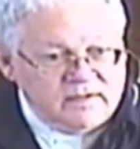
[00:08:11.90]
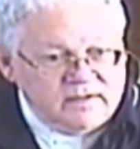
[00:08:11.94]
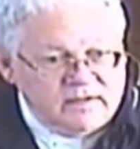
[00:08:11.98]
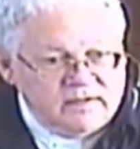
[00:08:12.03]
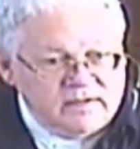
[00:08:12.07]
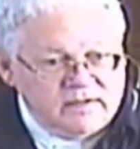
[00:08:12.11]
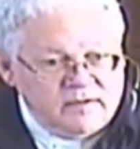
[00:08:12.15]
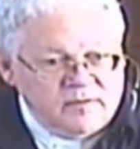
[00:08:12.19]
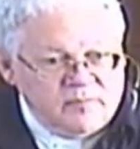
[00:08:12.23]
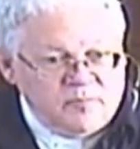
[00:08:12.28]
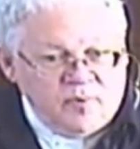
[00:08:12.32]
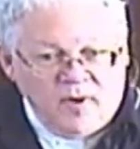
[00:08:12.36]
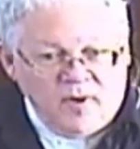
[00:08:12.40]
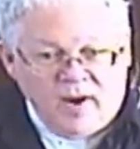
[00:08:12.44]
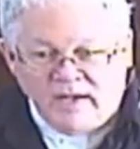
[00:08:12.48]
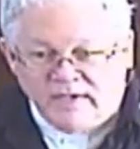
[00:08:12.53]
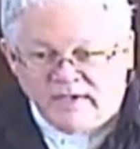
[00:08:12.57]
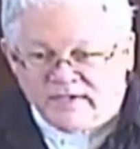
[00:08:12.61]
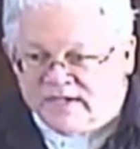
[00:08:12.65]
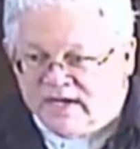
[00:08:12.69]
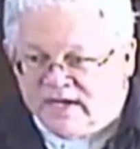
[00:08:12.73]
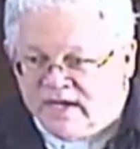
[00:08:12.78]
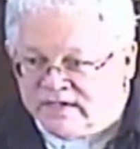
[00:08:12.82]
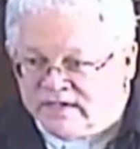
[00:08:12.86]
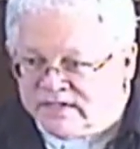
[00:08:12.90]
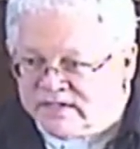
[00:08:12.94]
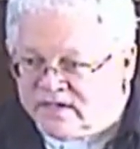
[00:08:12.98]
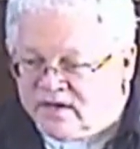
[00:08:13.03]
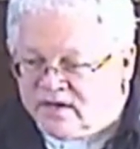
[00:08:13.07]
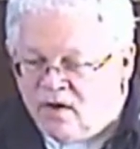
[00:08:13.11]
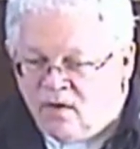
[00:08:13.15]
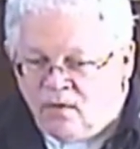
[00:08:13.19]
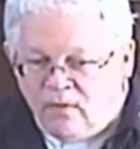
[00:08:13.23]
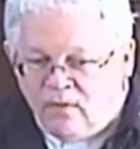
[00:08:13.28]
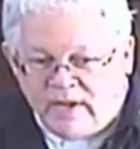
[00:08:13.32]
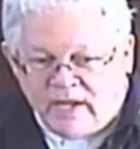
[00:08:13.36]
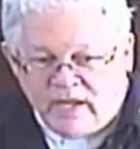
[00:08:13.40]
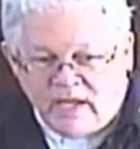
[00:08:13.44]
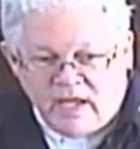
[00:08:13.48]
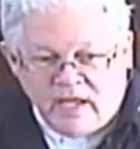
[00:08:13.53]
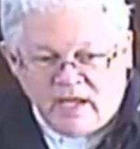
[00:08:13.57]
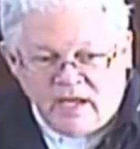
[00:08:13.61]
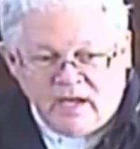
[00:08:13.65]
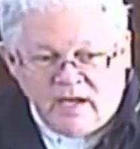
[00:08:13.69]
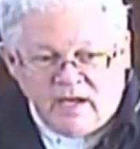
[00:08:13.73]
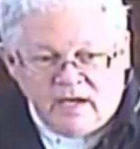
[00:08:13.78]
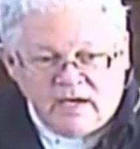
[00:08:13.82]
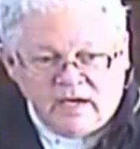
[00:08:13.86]
The process going
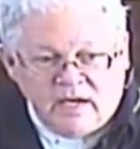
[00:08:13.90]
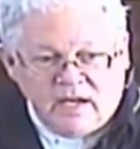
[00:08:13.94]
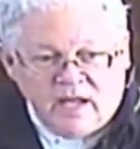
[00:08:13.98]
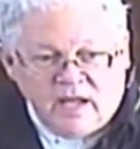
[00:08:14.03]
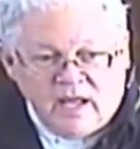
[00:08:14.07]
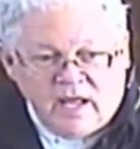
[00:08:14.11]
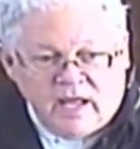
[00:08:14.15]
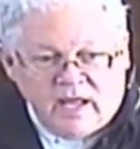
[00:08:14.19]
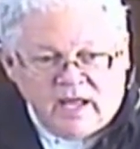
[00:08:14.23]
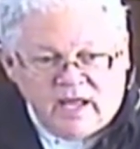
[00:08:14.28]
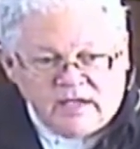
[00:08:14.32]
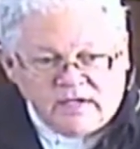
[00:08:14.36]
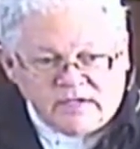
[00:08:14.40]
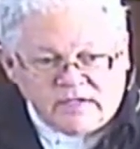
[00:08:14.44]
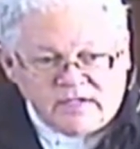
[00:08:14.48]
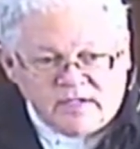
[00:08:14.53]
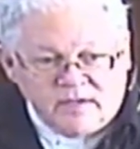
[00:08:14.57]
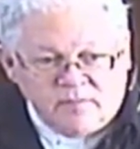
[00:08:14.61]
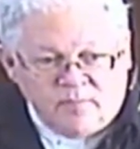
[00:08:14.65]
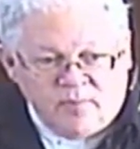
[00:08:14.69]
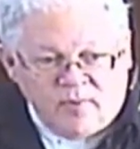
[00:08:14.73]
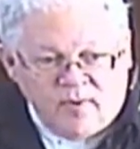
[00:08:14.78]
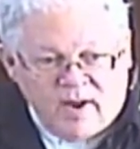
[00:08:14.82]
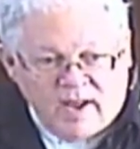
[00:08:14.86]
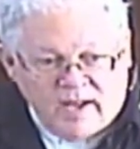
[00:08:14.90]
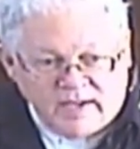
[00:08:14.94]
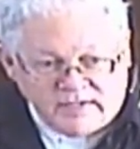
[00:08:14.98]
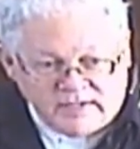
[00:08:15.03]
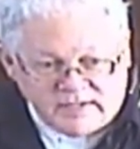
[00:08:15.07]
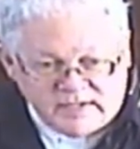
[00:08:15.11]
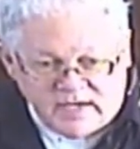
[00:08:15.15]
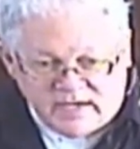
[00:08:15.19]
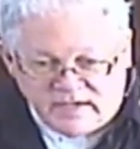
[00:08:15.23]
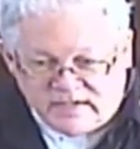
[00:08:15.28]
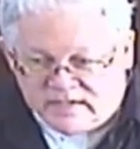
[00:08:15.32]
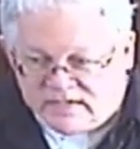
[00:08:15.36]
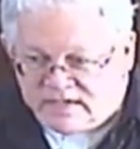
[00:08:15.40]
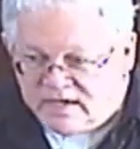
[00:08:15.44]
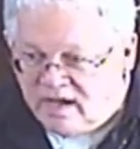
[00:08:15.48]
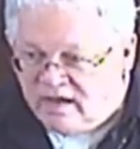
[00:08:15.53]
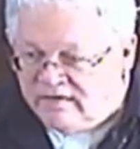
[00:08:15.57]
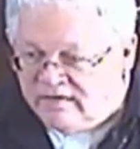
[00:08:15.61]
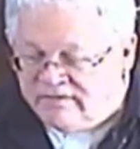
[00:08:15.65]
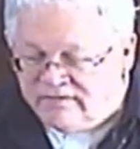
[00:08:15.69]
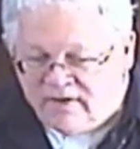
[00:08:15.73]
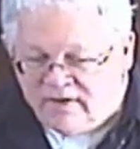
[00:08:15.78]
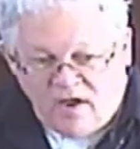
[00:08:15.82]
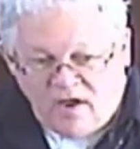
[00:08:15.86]
in is the process
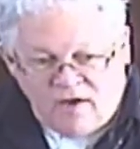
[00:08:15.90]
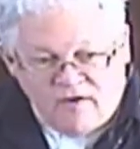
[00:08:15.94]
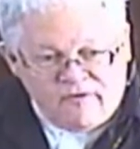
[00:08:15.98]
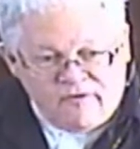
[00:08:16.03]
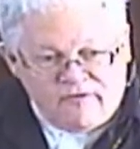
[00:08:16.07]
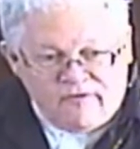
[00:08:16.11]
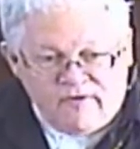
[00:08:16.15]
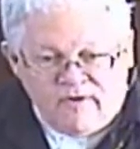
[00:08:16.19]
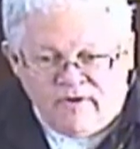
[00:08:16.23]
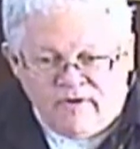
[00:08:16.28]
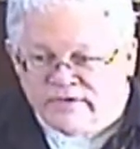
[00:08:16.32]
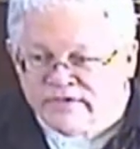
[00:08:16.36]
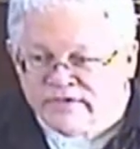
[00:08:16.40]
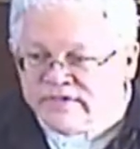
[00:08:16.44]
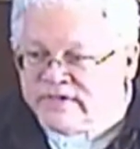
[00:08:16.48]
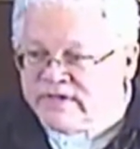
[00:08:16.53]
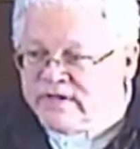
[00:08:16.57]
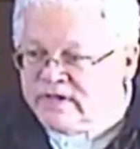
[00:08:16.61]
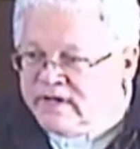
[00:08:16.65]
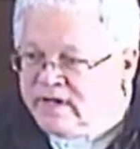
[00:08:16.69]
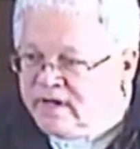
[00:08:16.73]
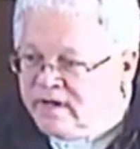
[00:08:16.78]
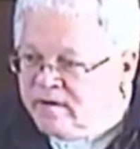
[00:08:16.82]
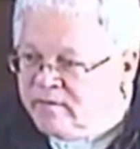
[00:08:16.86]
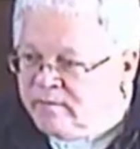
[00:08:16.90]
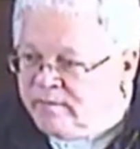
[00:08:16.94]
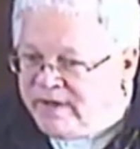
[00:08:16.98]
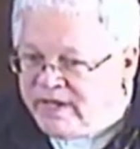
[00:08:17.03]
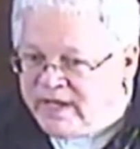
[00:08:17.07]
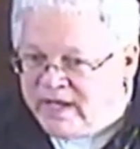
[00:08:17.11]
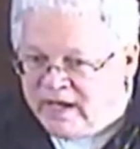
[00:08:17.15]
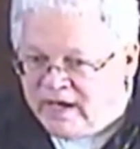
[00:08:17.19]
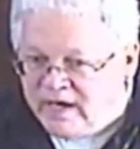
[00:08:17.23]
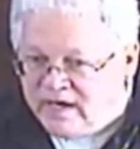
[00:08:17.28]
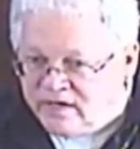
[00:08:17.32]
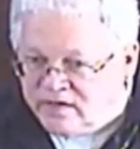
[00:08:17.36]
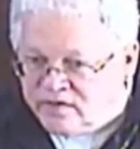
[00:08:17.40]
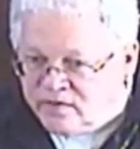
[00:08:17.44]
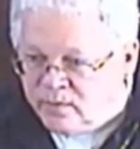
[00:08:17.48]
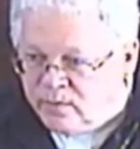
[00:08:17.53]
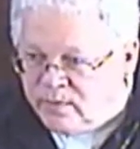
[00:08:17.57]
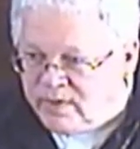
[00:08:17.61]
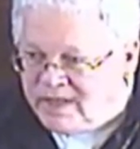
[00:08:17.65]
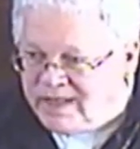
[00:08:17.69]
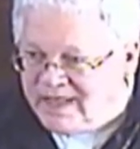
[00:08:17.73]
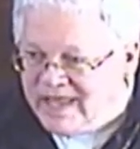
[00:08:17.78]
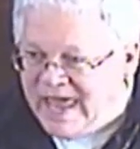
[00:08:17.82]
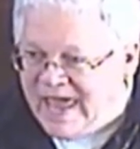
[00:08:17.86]
of first beginning to
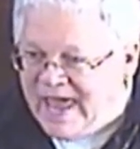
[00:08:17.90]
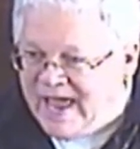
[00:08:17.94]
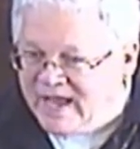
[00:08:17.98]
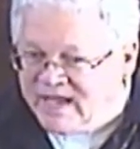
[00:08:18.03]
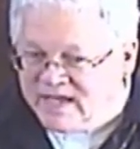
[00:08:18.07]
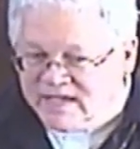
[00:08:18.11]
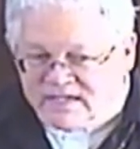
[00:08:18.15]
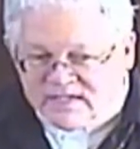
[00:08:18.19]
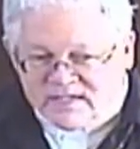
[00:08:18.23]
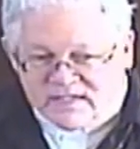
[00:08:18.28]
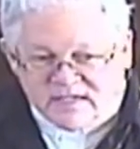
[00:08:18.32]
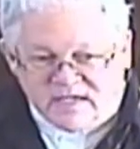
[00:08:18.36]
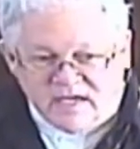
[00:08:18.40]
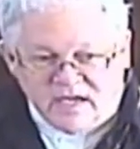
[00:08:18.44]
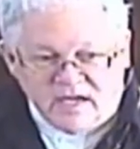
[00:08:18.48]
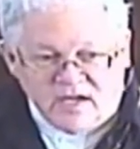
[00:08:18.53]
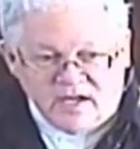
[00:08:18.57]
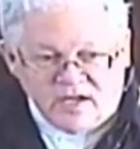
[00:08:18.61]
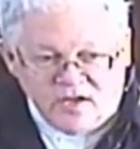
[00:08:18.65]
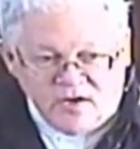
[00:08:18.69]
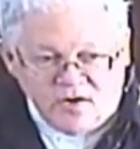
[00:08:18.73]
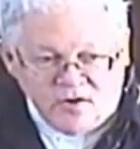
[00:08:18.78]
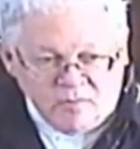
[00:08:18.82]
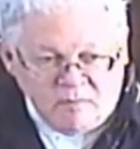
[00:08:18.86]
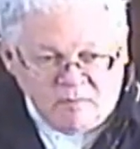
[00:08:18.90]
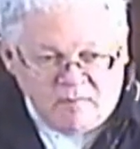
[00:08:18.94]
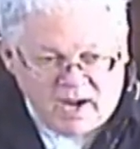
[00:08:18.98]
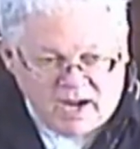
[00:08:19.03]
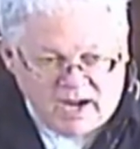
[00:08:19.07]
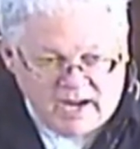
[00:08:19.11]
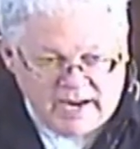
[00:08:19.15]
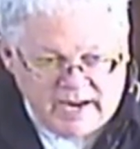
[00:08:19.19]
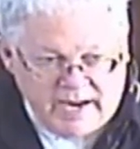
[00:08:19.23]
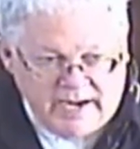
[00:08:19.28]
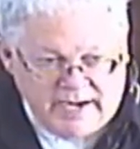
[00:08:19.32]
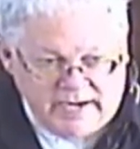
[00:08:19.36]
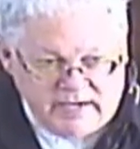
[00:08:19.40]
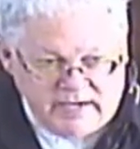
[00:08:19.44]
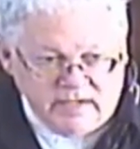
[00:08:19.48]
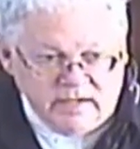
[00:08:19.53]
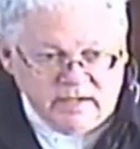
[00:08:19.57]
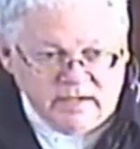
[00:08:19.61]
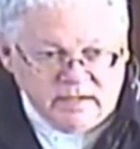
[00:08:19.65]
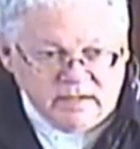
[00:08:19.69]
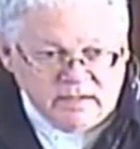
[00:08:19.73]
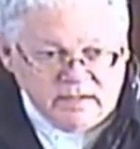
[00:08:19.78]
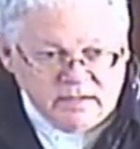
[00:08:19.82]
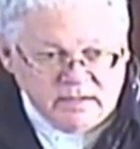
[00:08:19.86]
relax your mind
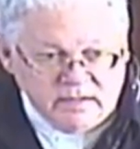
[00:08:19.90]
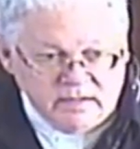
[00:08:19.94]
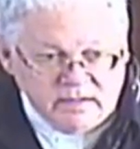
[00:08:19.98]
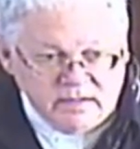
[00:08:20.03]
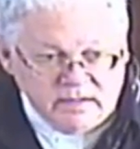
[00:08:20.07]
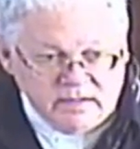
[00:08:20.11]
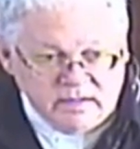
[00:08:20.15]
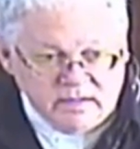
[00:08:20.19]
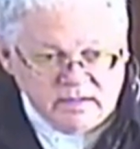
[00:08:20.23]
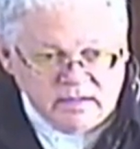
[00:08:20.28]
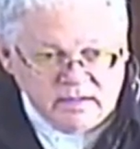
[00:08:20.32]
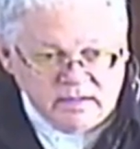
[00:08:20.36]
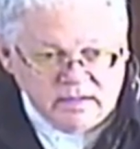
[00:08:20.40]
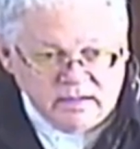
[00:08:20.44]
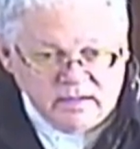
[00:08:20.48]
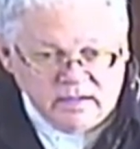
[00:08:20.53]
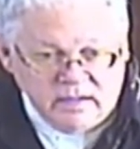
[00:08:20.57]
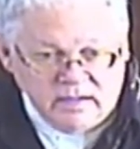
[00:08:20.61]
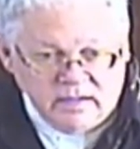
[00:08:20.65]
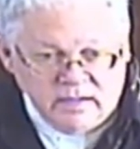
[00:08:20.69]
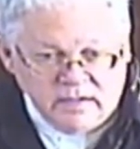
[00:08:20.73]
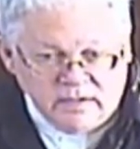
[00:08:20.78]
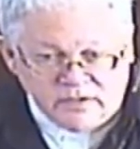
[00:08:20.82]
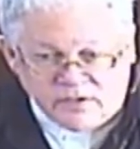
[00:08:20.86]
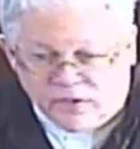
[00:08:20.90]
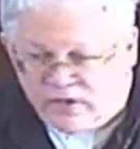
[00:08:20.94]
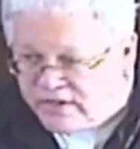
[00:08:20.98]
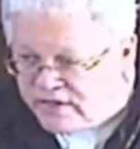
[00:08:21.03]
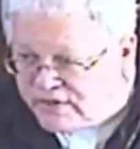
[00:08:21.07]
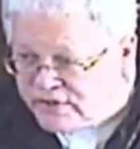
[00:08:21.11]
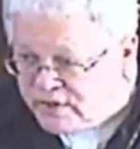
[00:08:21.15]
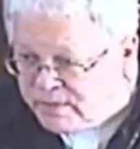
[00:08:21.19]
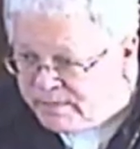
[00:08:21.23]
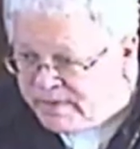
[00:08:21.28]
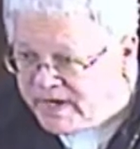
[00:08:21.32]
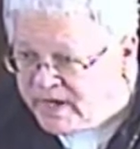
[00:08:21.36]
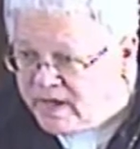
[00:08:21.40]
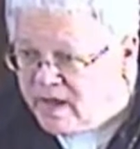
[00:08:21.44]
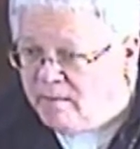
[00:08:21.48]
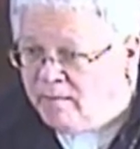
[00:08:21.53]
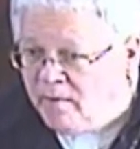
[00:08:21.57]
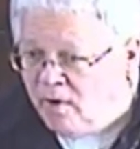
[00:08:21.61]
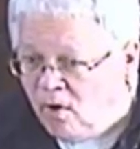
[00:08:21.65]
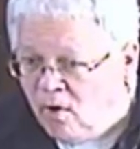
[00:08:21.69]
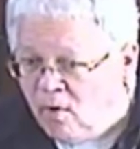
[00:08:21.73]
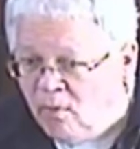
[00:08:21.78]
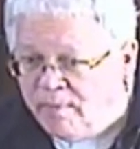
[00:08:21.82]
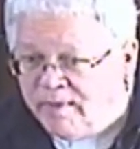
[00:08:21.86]
so that you become
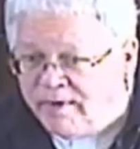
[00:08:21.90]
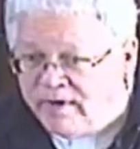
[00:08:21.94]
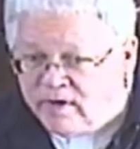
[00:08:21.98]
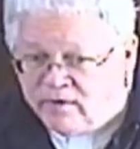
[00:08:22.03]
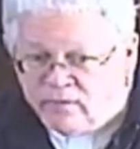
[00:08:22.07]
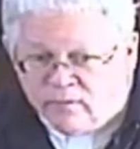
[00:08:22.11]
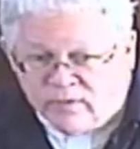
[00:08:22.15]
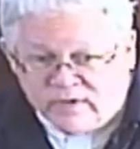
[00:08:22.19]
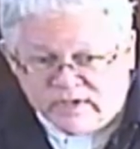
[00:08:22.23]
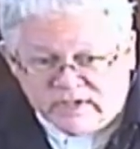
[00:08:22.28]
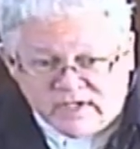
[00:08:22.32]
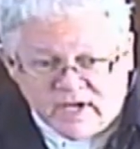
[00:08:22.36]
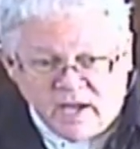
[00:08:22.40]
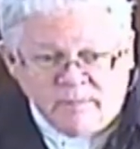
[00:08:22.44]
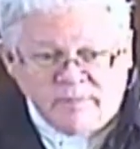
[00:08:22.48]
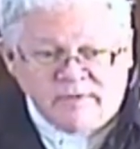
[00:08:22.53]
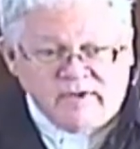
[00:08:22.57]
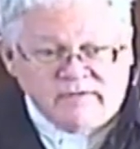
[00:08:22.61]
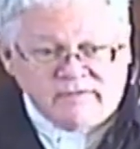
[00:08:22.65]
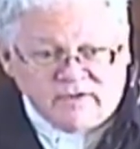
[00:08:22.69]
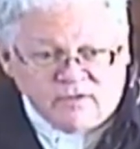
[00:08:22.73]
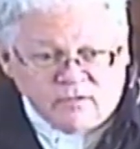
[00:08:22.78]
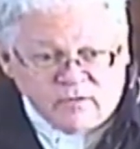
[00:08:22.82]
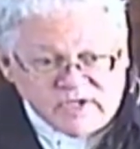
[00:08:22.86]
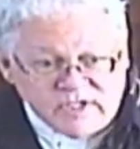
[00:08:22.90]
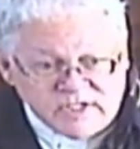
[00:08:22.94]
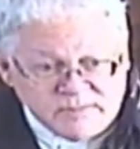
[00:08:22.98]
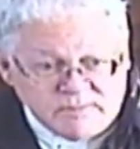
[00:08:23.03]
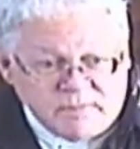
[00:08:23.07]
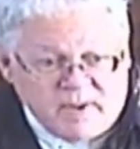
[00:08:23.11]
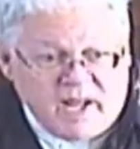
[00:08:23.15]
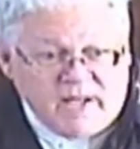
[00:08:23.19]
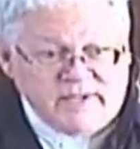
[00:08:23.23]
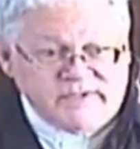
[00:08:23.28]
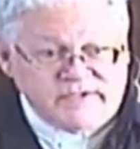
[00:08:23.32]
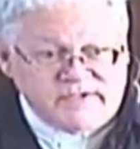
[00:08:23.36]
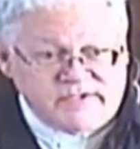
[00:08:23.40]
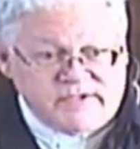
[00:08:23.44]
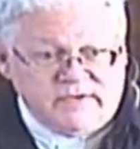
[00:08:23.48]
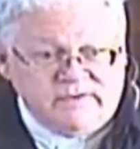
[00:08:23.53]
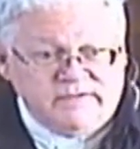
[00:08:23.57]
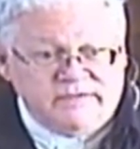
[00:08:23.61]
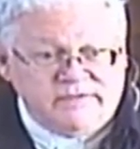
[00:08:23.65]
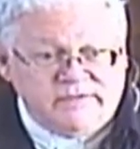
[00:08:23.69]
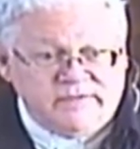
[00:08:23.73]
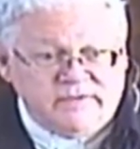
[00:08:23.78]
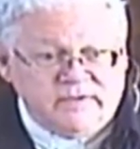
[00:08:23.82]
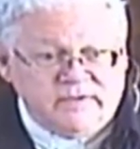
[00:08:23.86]
open and receptive and responsive.